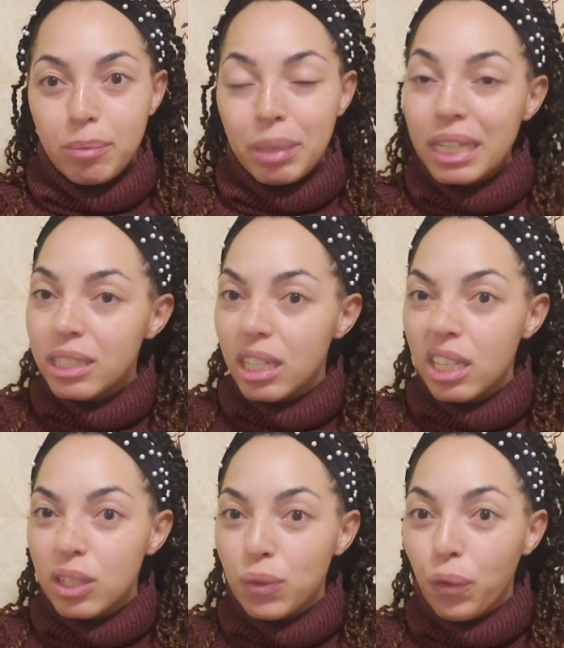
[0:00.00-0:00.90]
plane
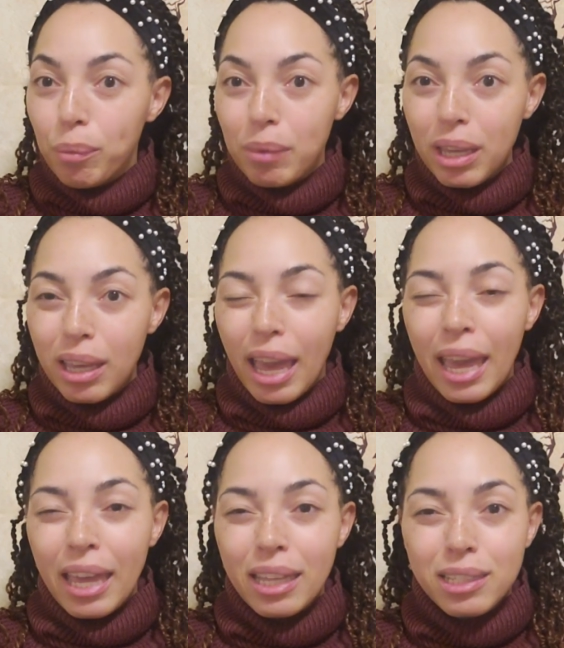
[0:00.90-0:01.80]
tickets for me
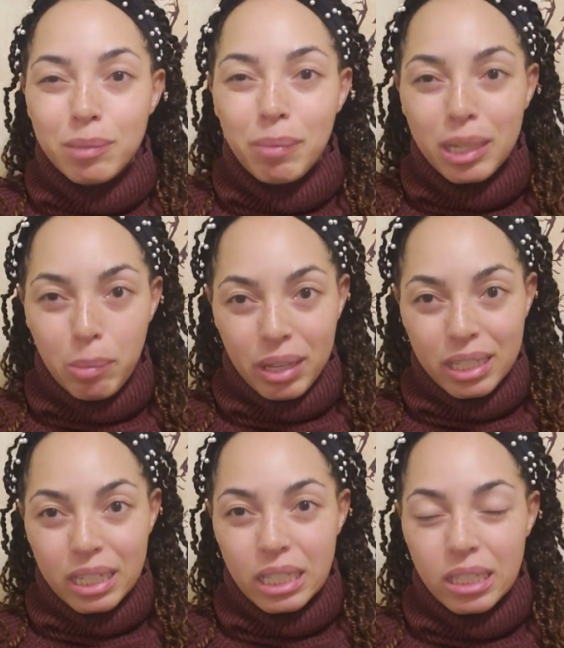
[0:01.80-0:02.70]
and my
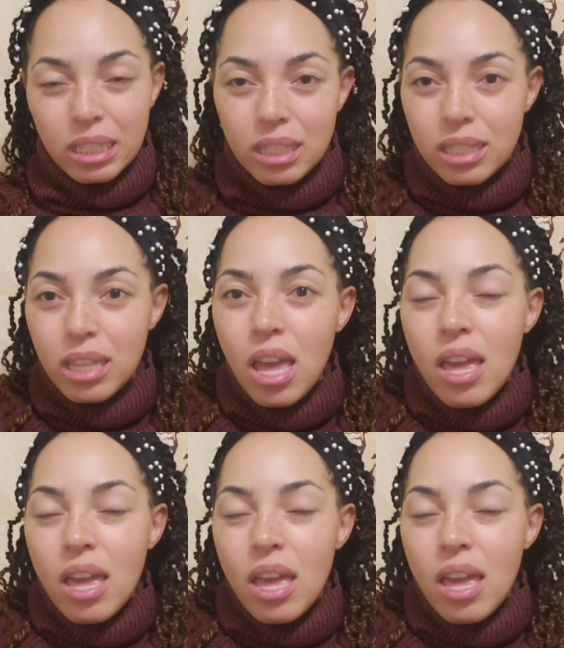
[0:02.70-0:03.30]
dependents,